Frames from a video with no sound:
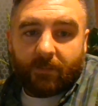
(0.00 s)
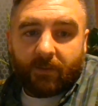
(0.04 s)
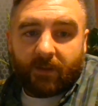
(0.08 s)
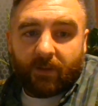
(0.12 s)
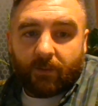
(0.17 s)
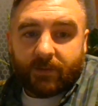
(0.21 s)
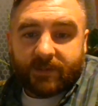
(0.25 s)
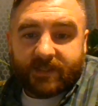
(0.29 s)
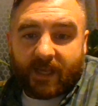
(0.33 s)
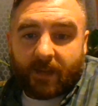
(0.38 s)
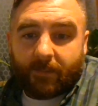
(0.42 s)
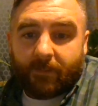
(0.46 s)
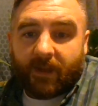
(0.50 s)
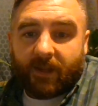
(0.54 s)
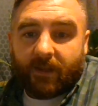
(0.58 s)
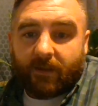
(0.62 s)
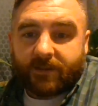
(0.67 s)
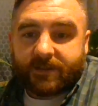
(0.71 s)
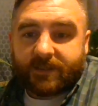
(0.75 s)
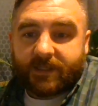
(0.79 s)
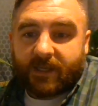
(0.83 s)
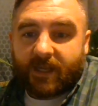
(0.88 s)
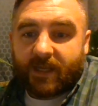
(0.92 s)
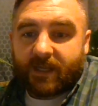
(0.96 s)
It was at my
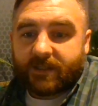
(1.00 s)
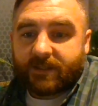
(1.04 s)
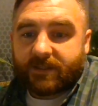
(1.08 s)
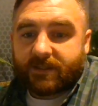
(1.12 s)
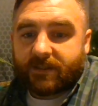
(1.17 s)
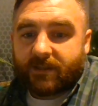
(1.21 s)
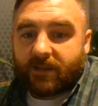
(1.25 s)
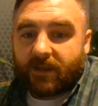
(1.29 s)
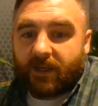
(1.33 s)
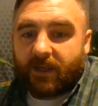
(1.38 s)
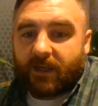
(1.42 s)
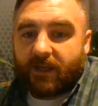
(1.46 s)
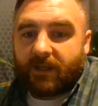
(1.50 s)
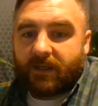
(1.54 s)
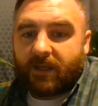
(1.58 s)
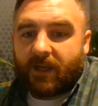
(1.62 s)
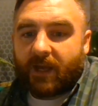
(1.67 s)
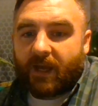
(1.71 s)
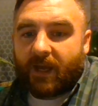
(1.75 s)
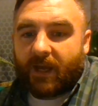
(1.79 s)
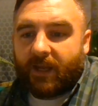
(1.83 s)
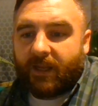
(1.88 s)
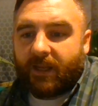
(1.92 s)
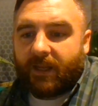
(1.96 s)
LCS, and
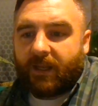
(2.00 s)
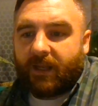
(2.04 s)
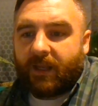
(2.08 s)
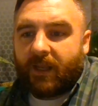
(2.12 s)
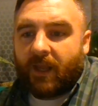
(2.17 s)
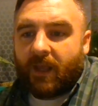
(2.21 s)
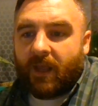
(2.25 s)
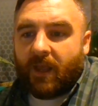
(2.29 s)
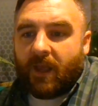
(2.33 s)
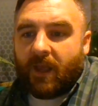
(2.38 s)
I